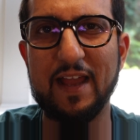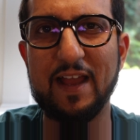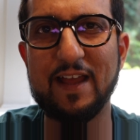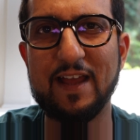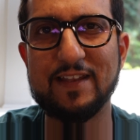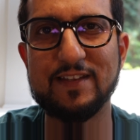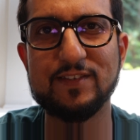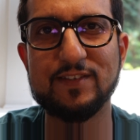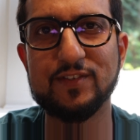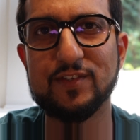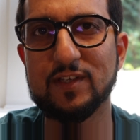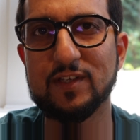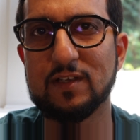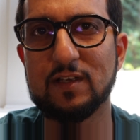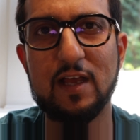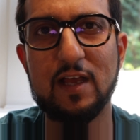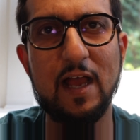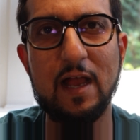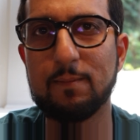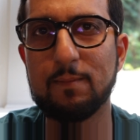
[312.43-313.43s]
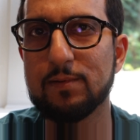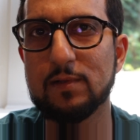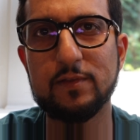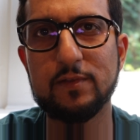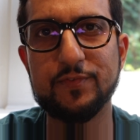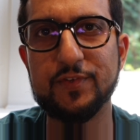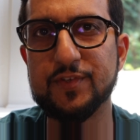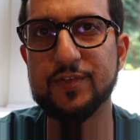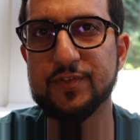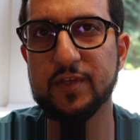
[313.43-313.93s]
And Apple
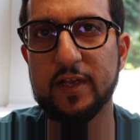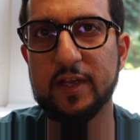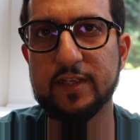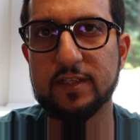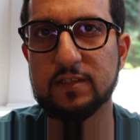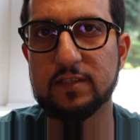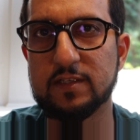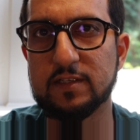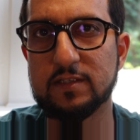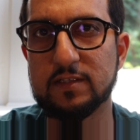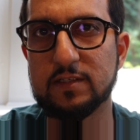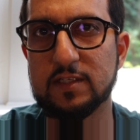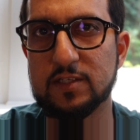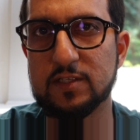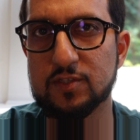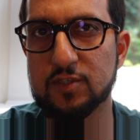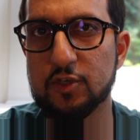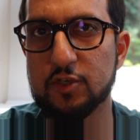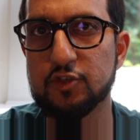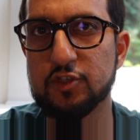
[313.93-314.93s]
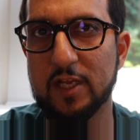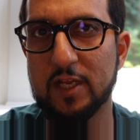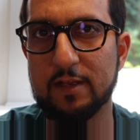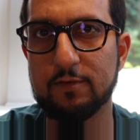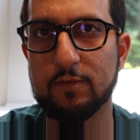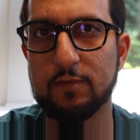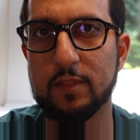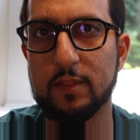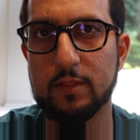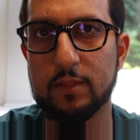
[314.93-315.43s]
have decided to
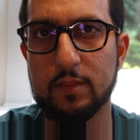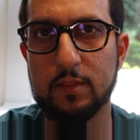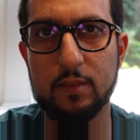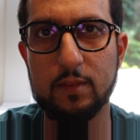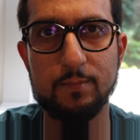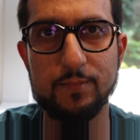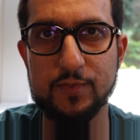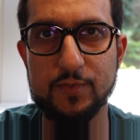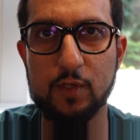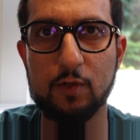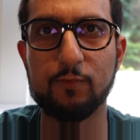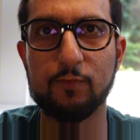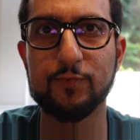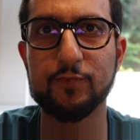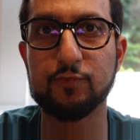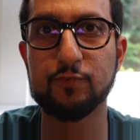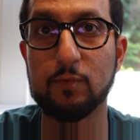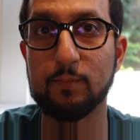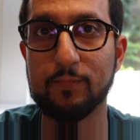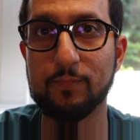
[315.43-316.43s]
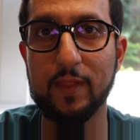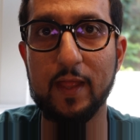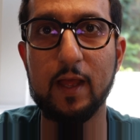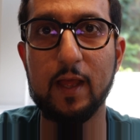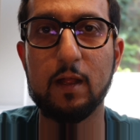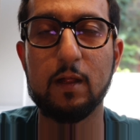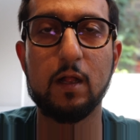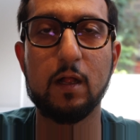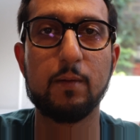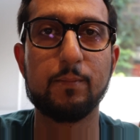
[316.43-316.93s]
dissociate themselves from
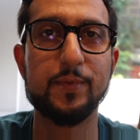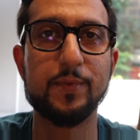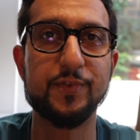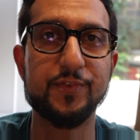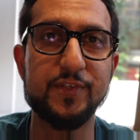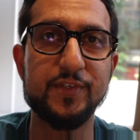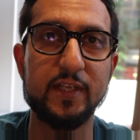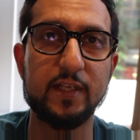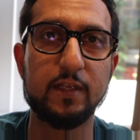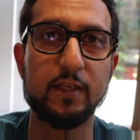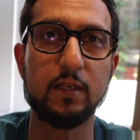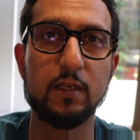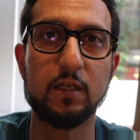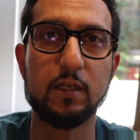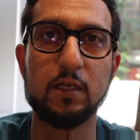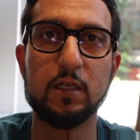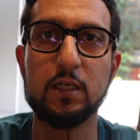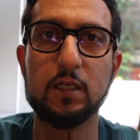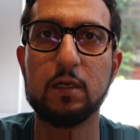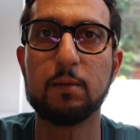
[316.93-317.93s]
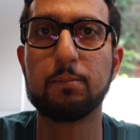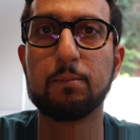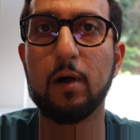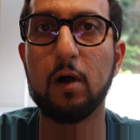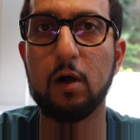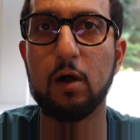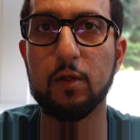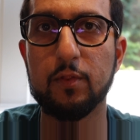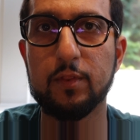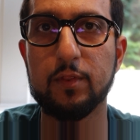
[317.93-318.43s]
that particular
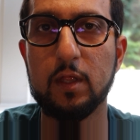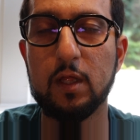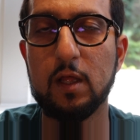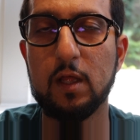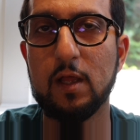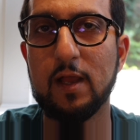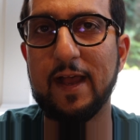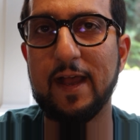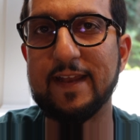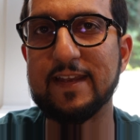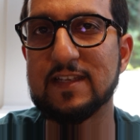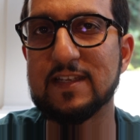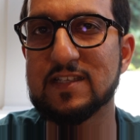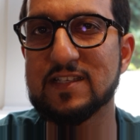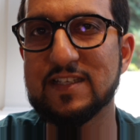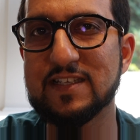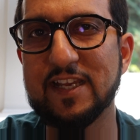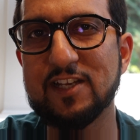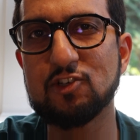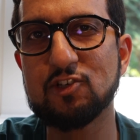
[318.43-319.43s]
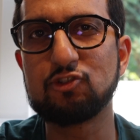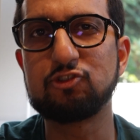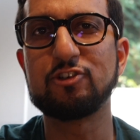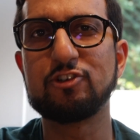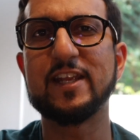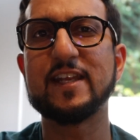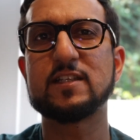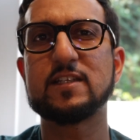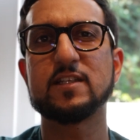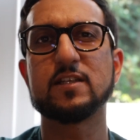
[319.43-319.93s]
path and instead
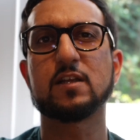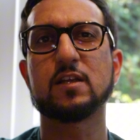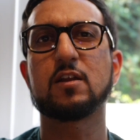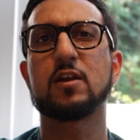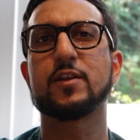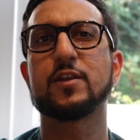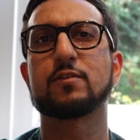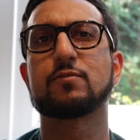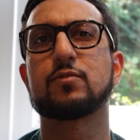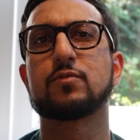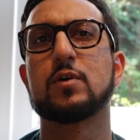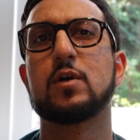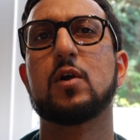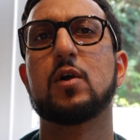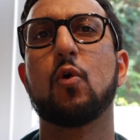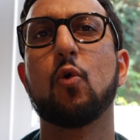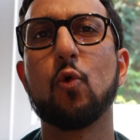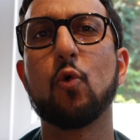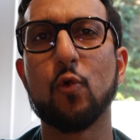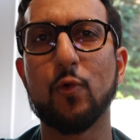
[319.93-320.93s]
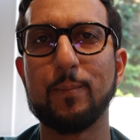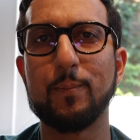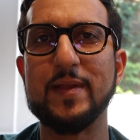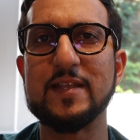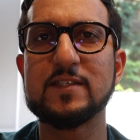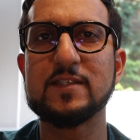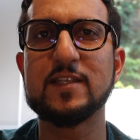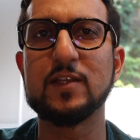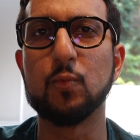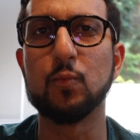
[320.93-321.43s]
created a kind of
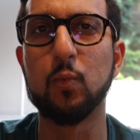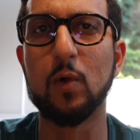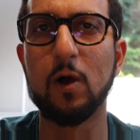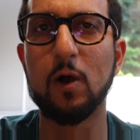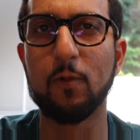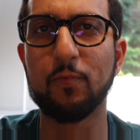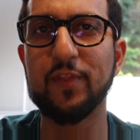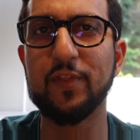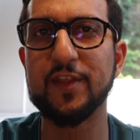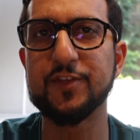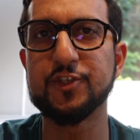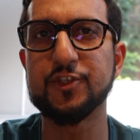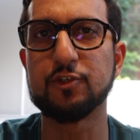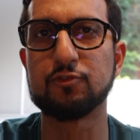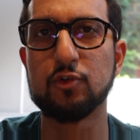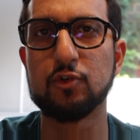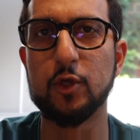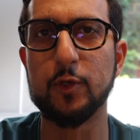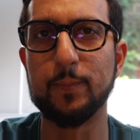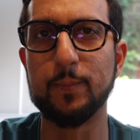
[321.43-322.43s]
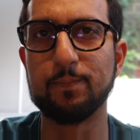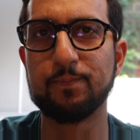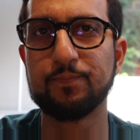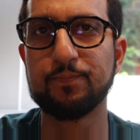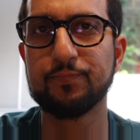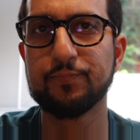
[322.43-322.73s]
augmented world that's your own.